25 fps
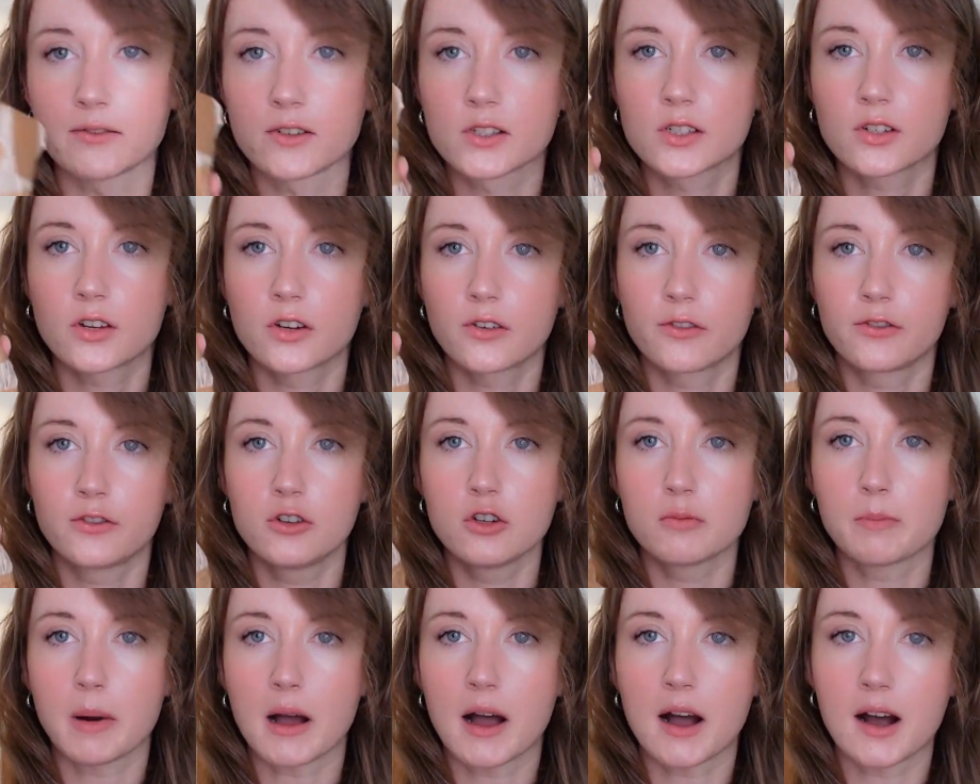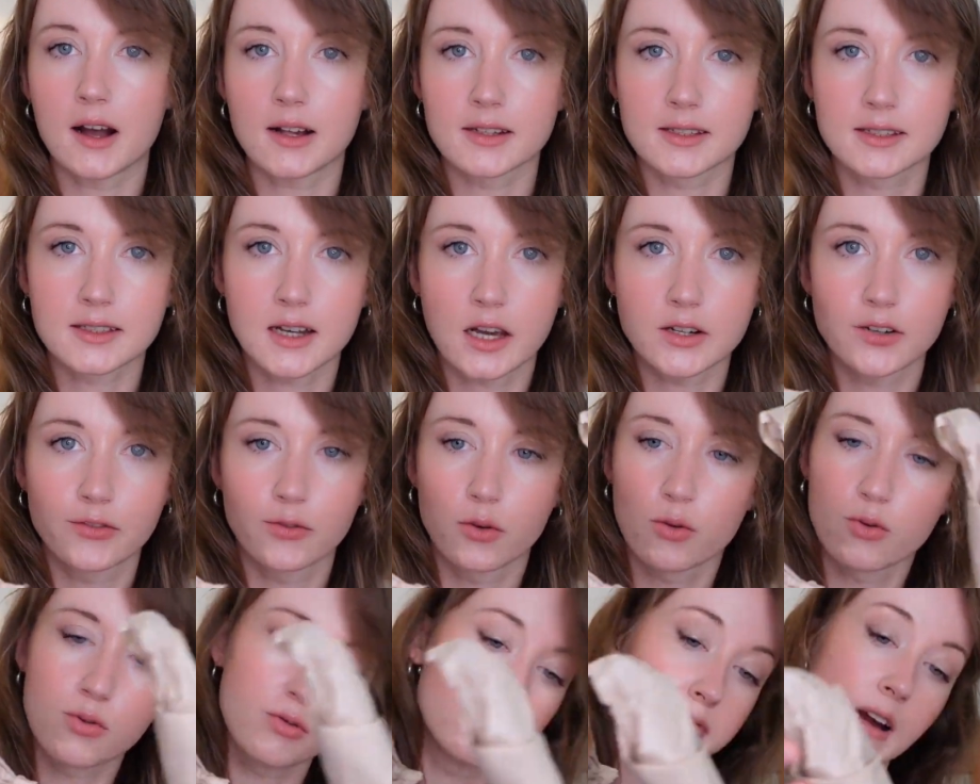just got a few parts kind of
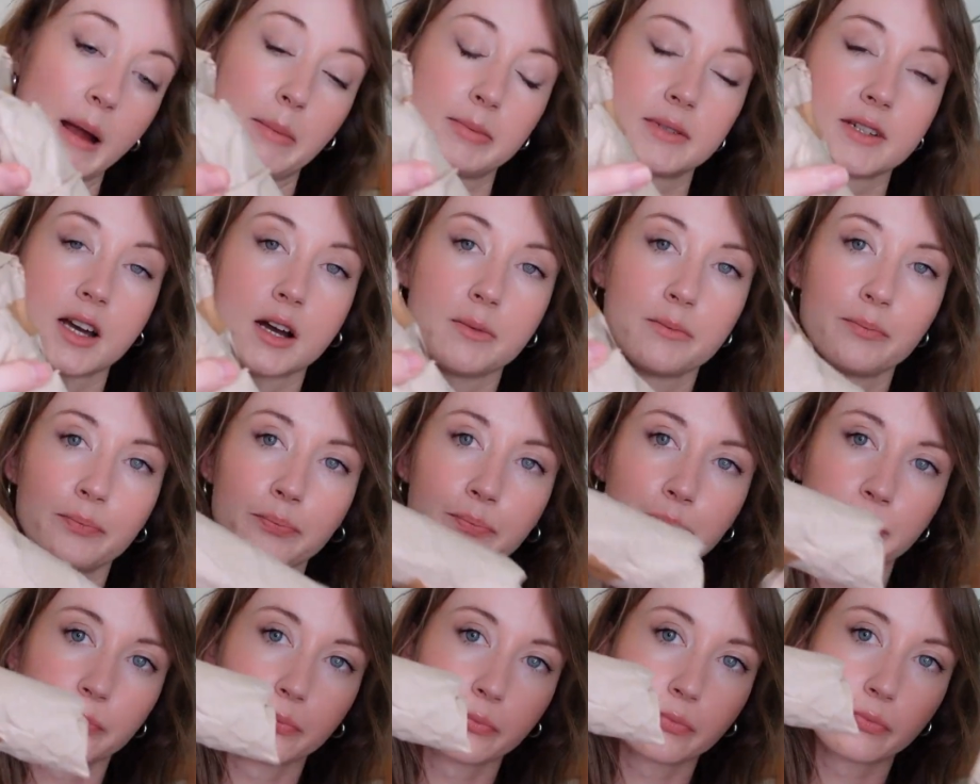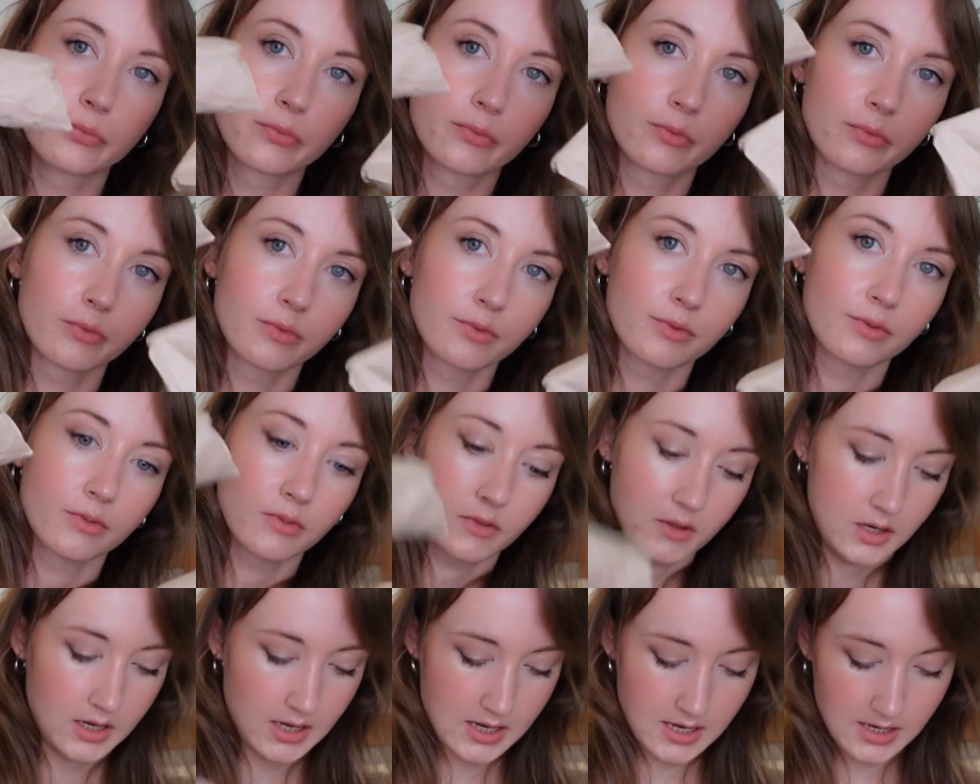all wrapped up
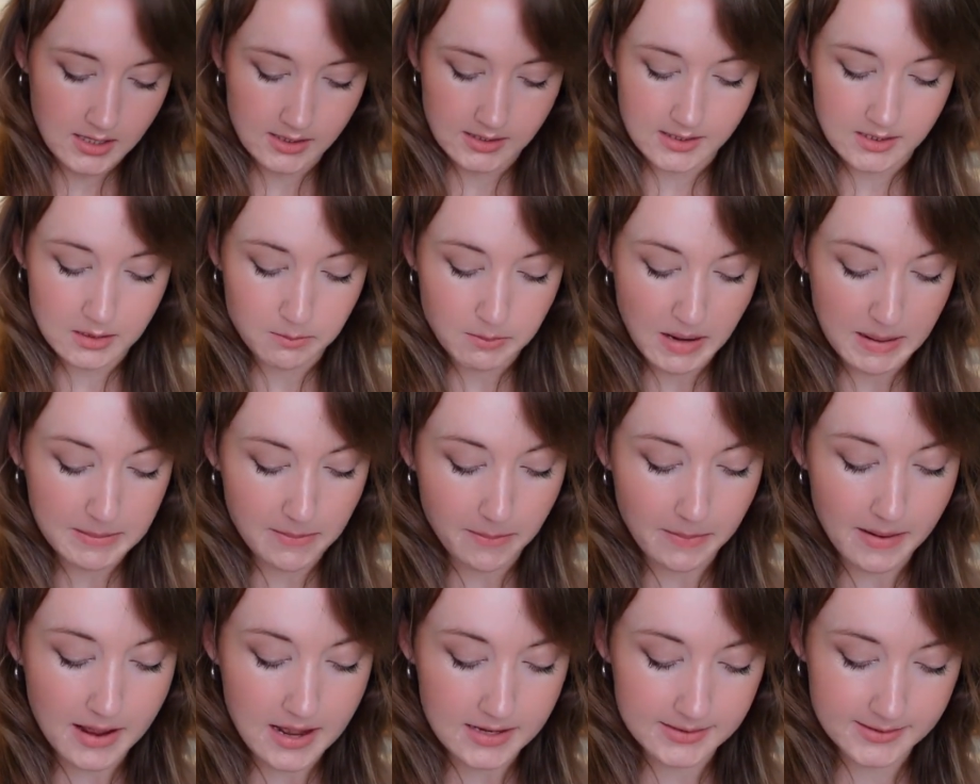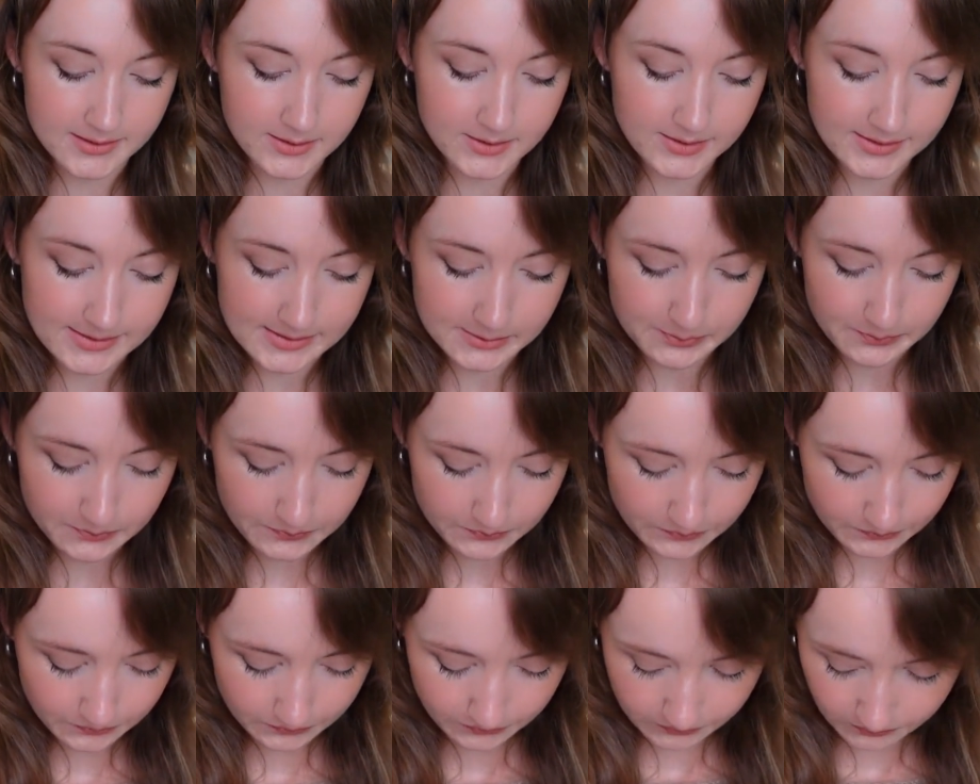in some paper
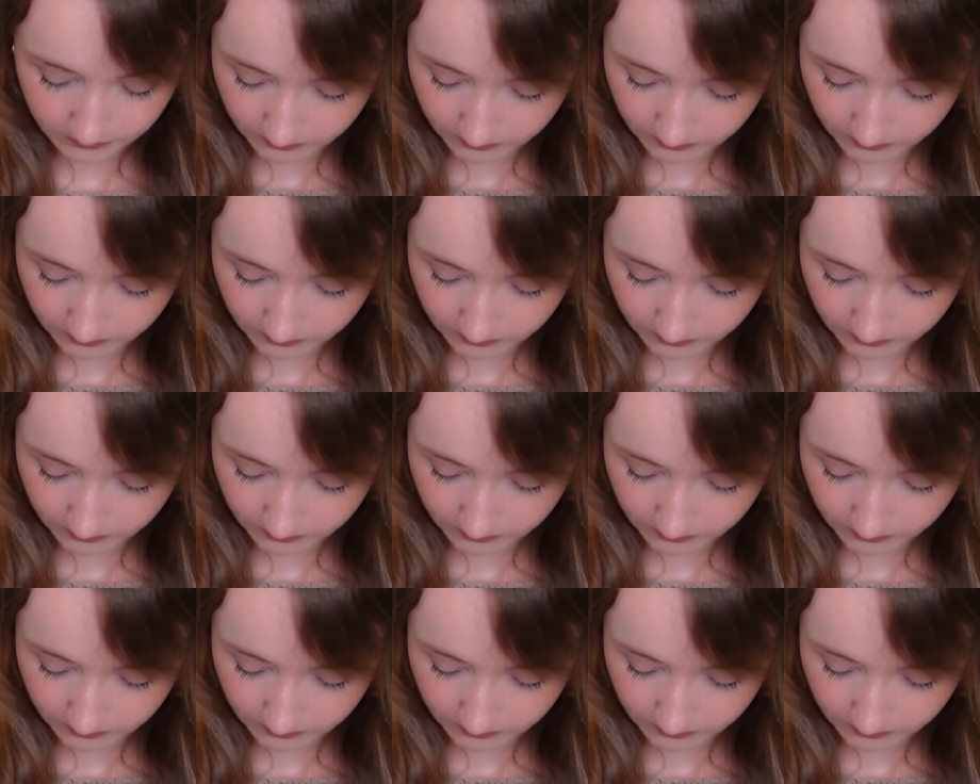parcels.